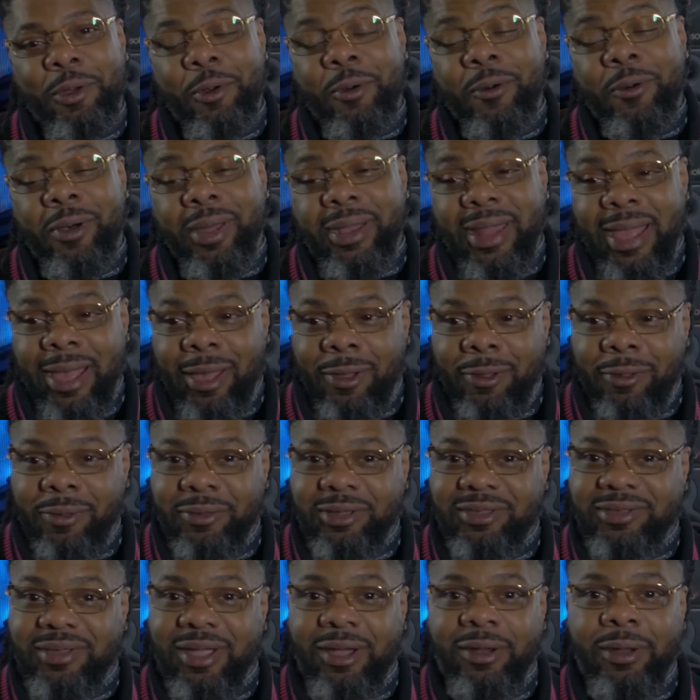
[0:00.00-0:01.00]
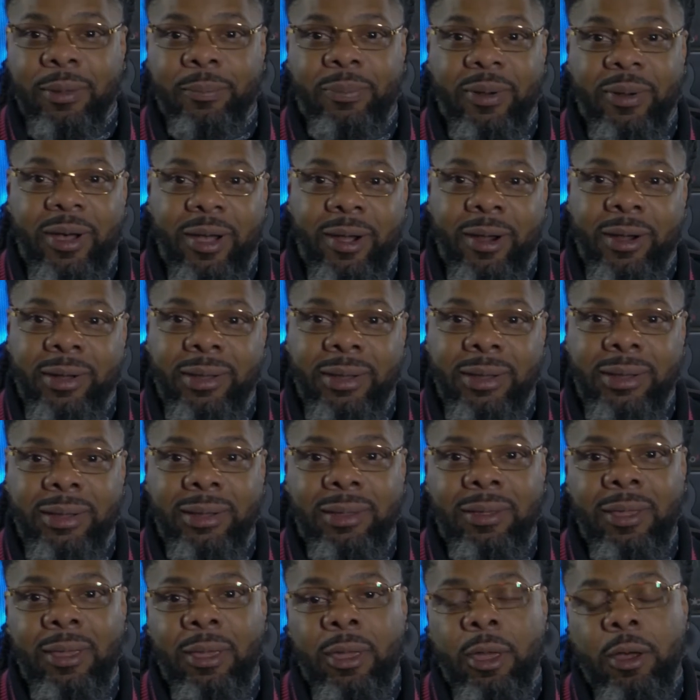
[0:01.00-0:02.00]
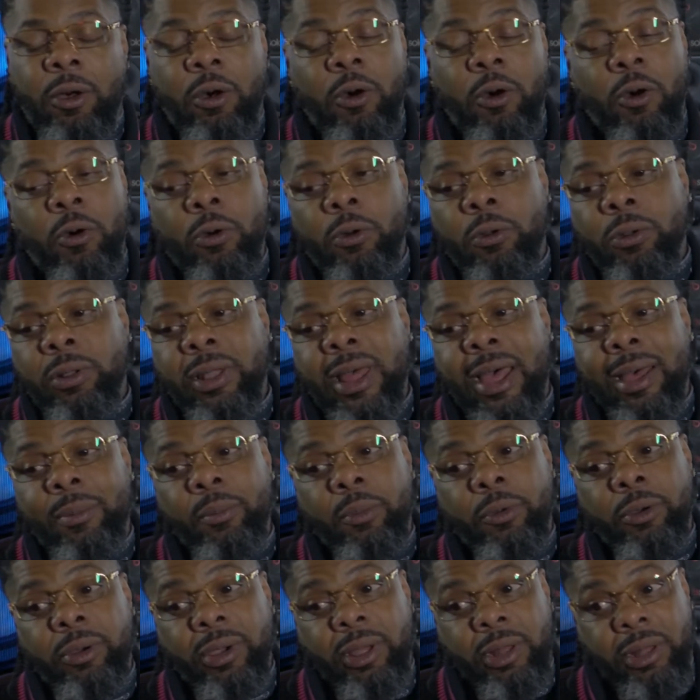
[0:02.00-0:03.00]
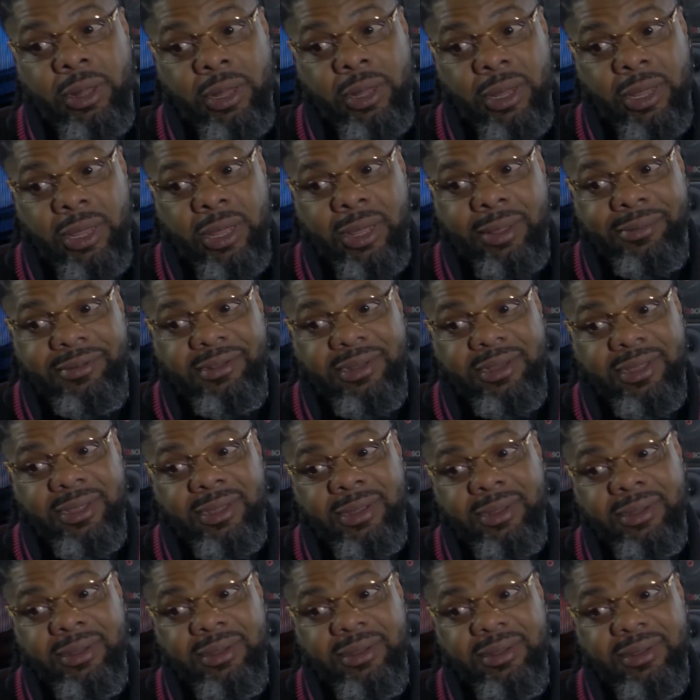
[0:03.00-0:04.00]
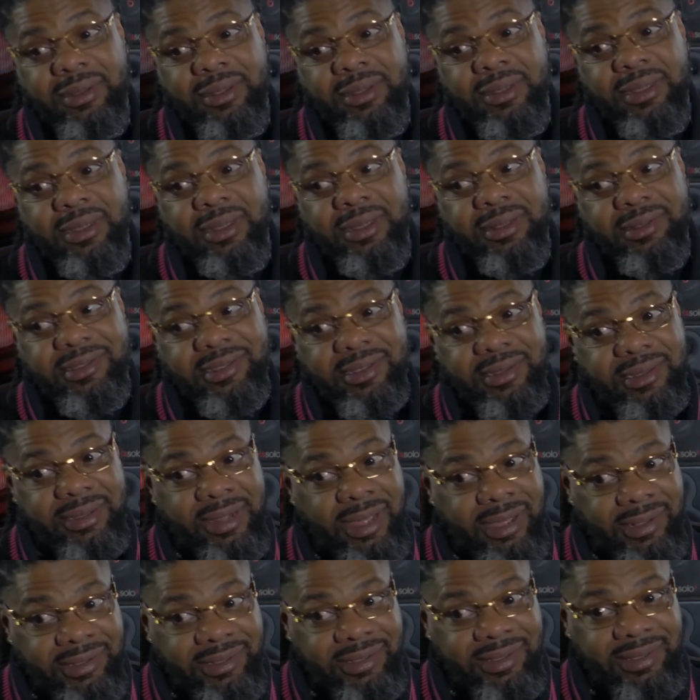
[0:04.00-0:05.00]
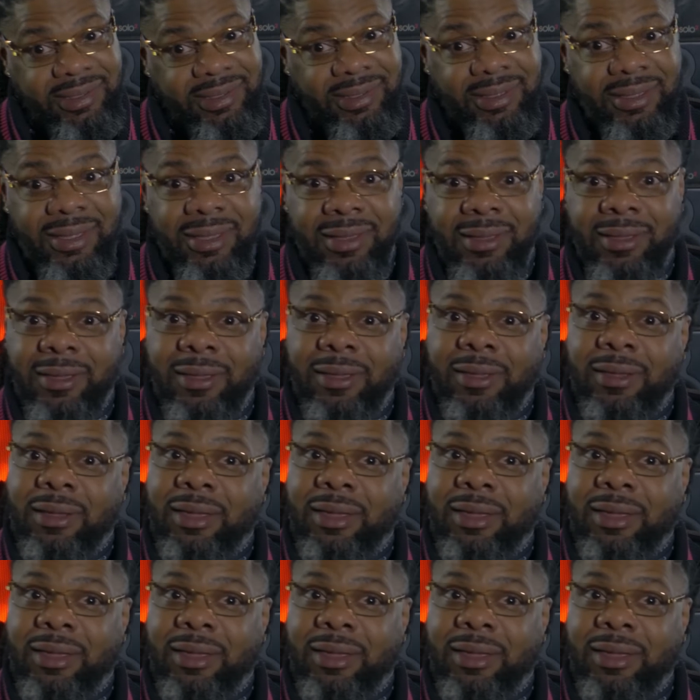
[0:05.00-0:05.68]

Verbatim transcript: going out, started partying, whole lot more clubs than in Sandusky. Right.